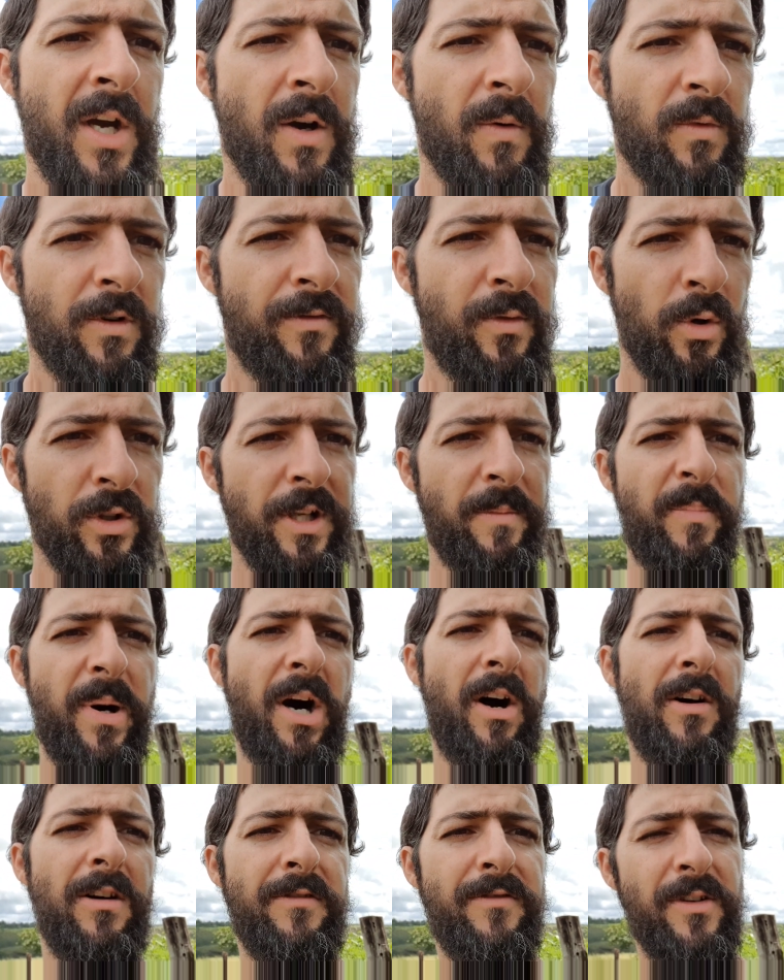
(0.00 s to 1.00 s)
with all the
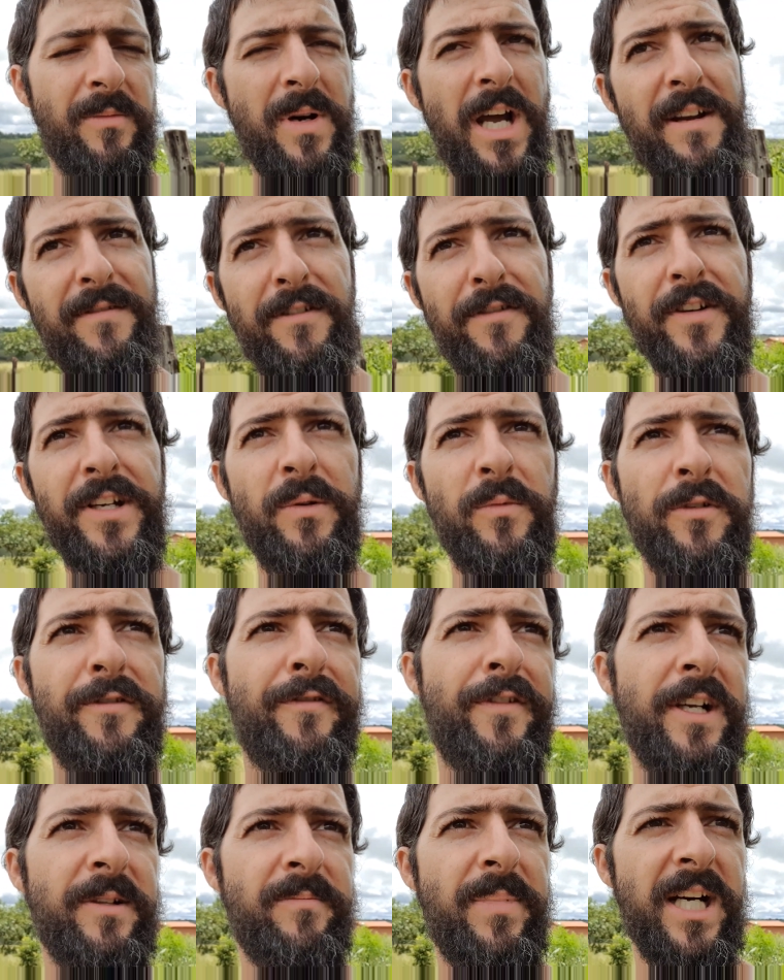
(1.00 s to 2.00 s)
power from everything that we
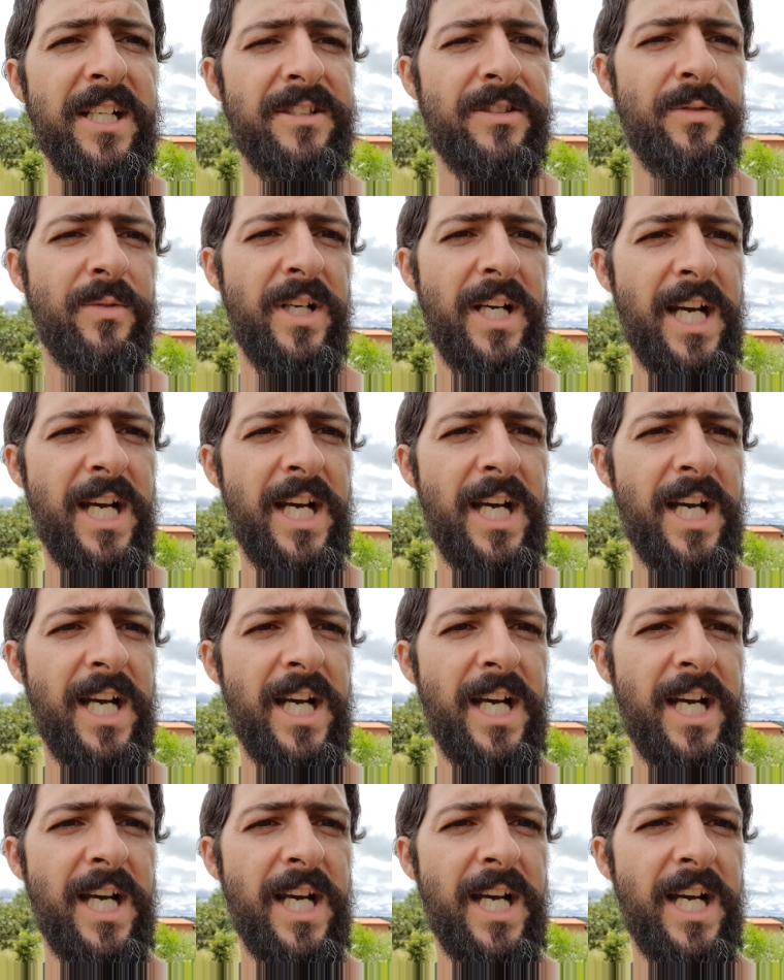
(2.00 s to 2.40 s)
fed back to it.